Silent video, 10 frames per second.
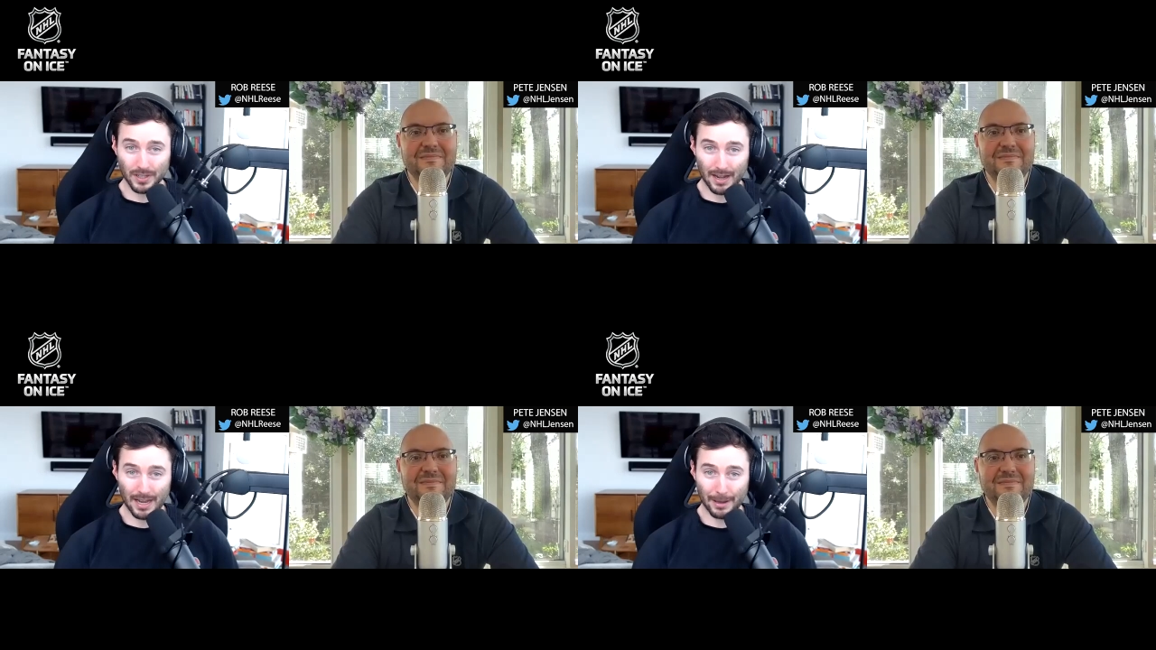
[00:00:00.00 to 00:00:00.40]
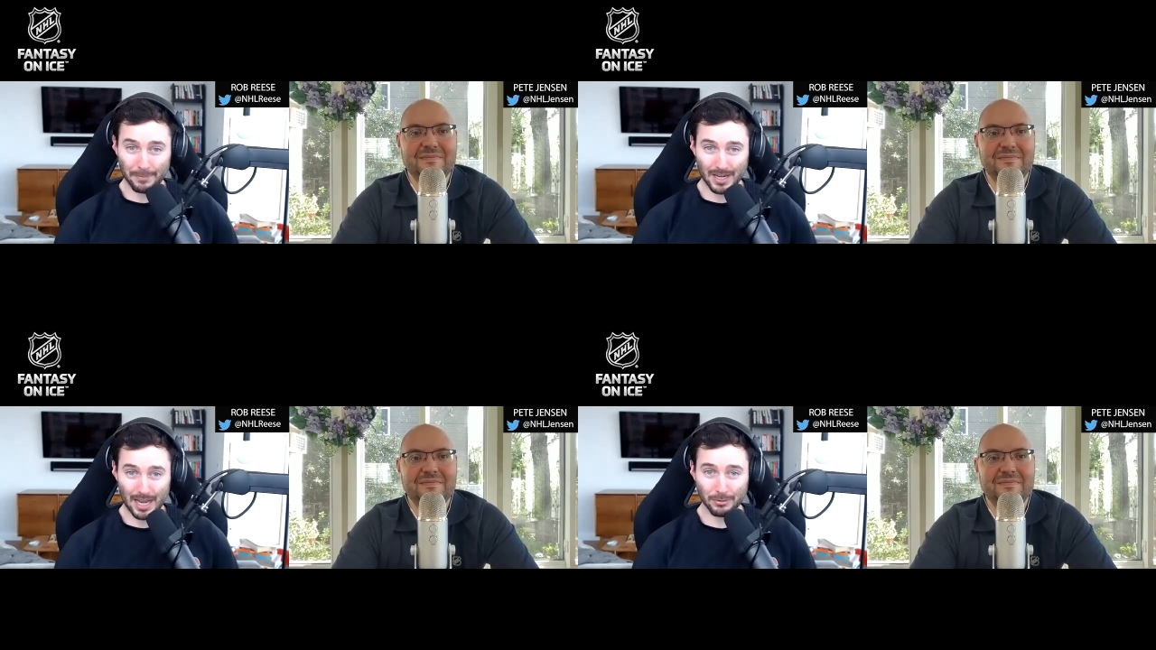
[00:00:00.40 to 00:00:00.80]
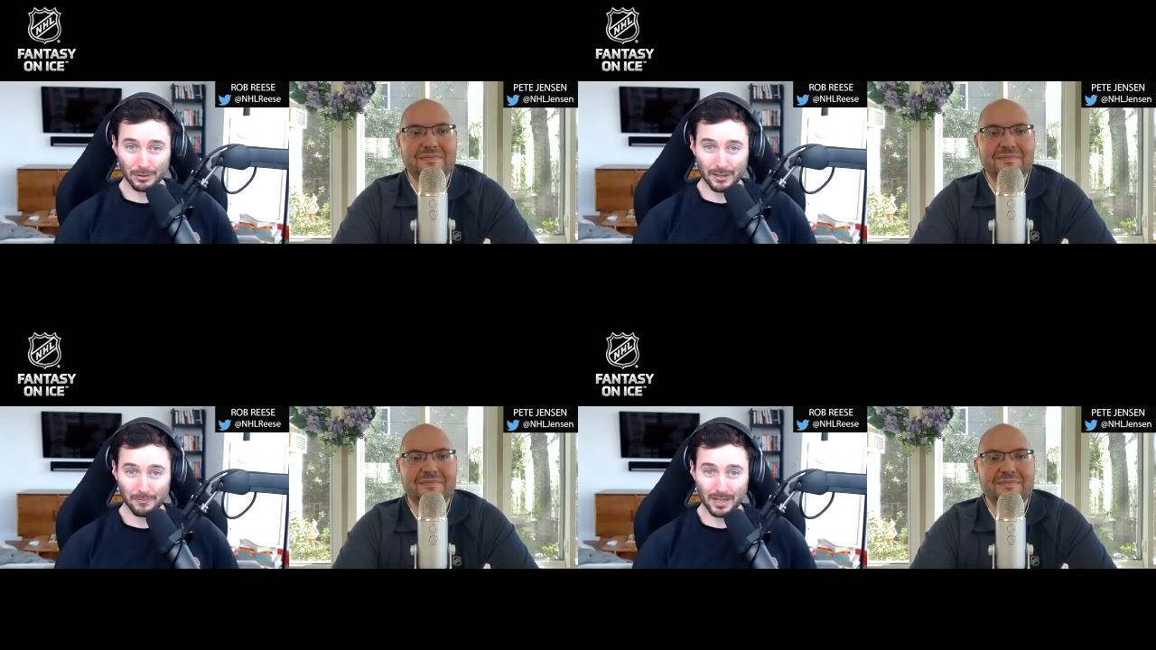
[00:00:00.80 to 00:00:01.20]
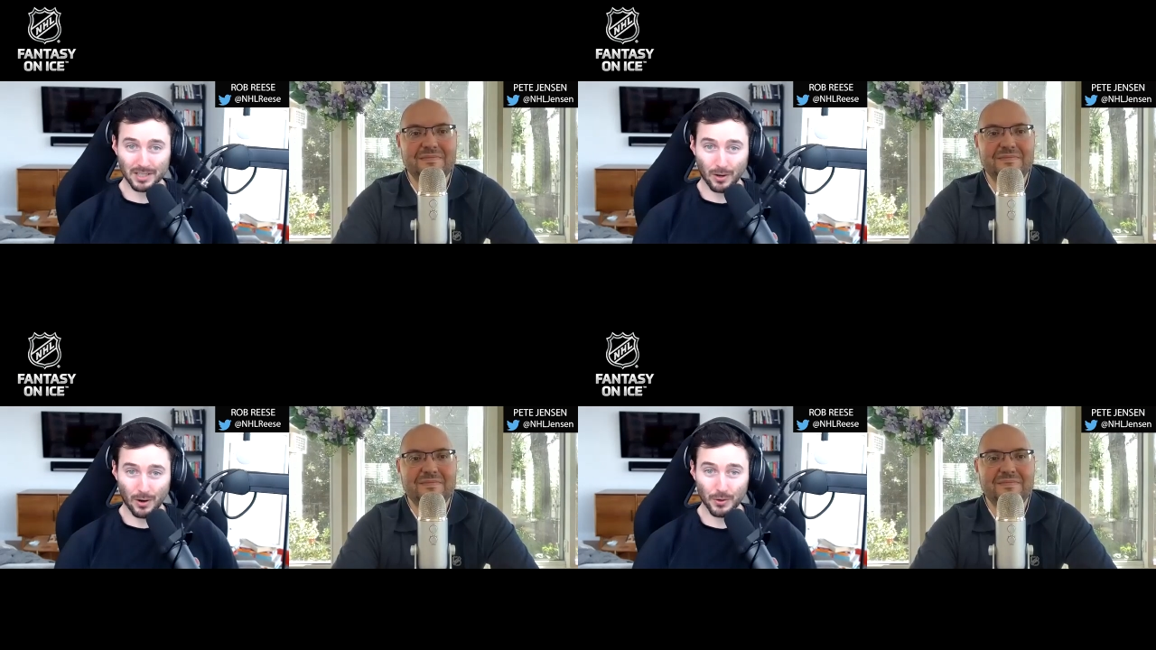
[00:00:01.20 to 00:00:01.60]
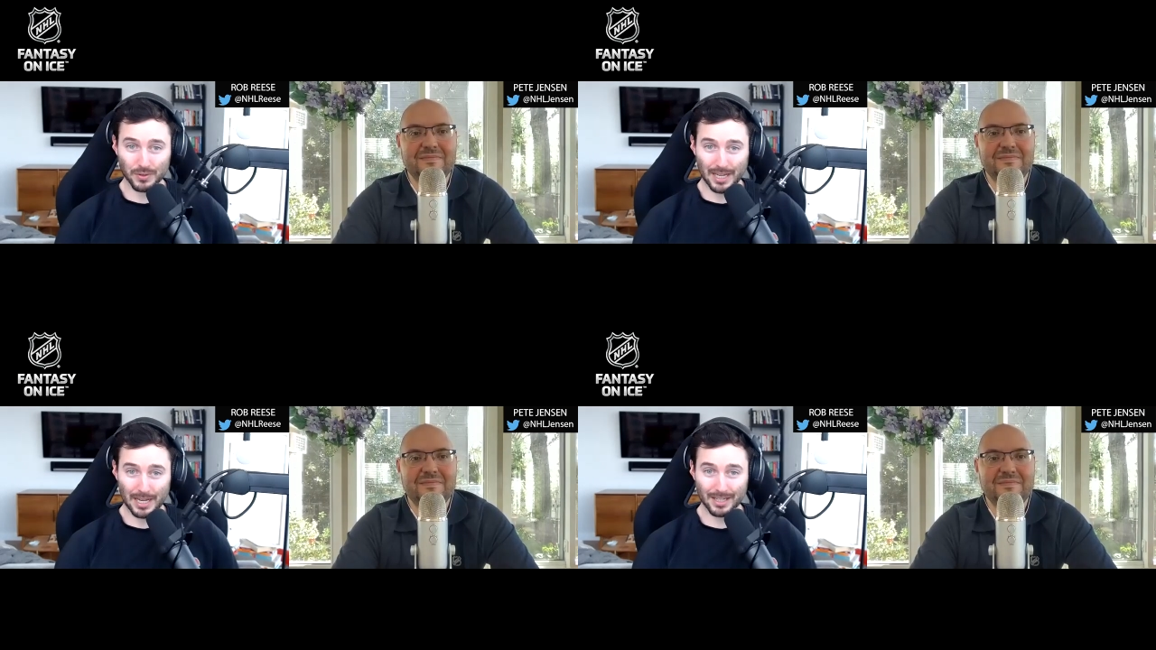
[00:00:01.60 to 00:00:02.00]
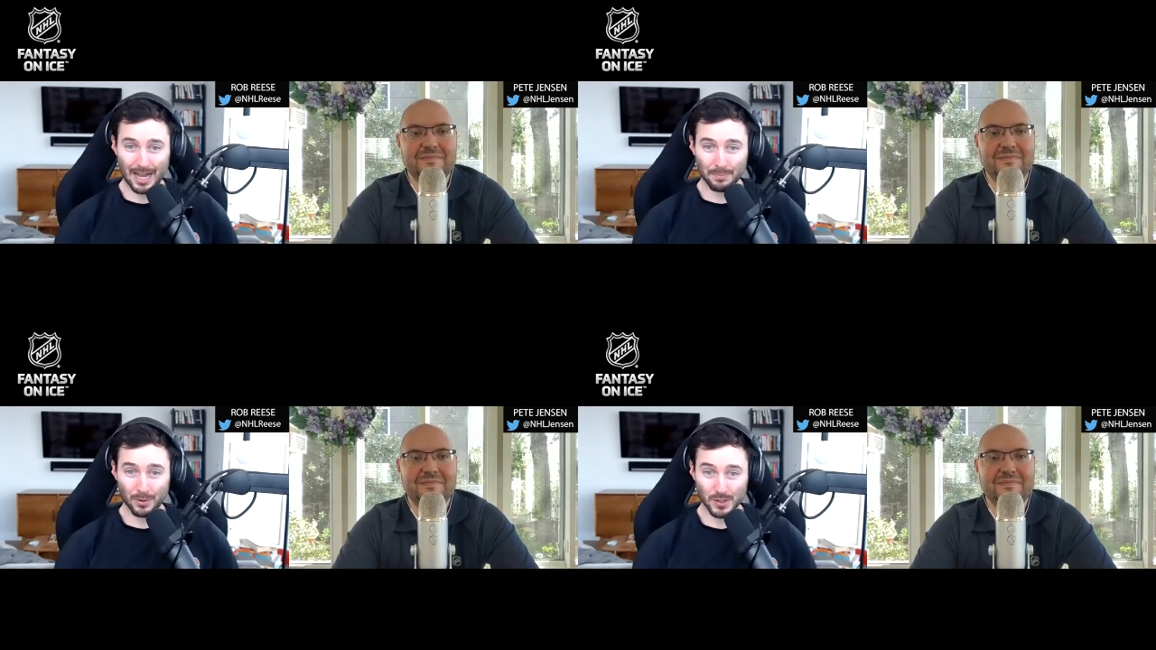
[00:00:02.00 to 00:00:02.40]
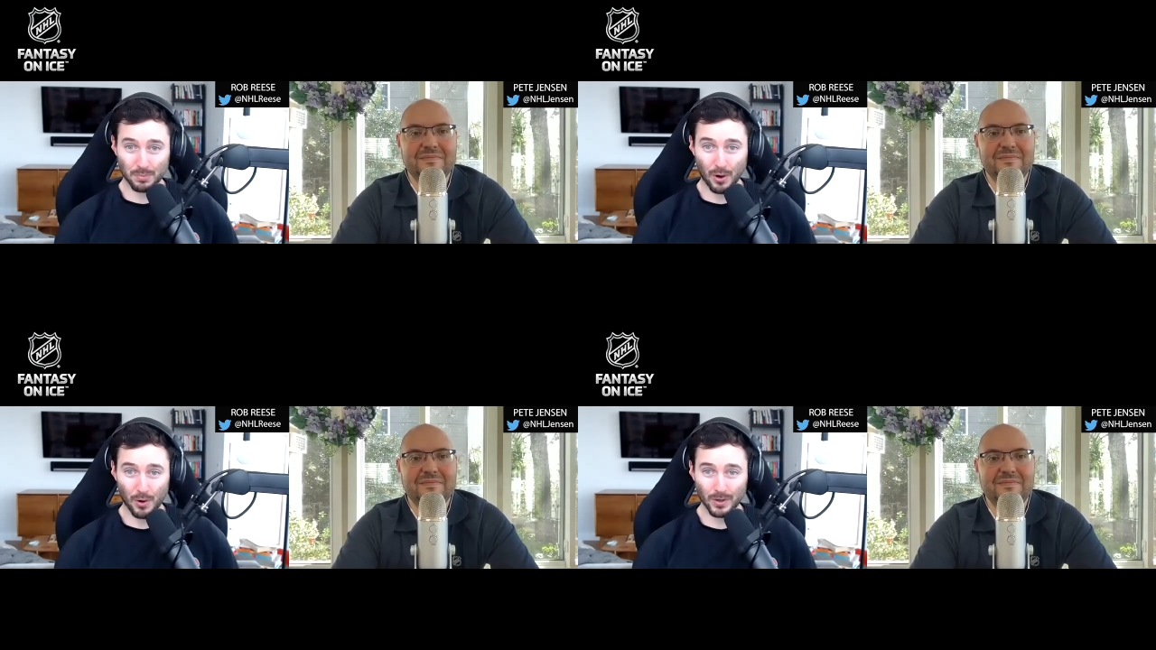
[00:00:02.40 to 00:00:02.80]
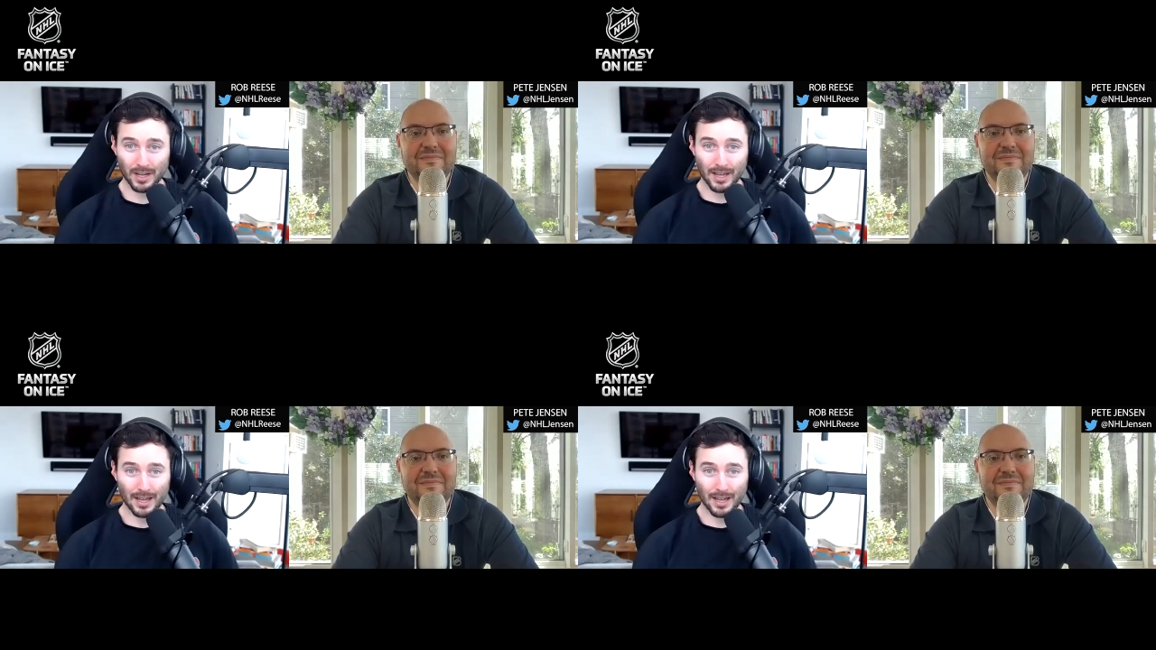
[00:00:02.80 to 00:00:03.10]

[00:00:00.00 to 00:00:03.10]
Speaker 1: times, I believe, because of all those games that got postponed.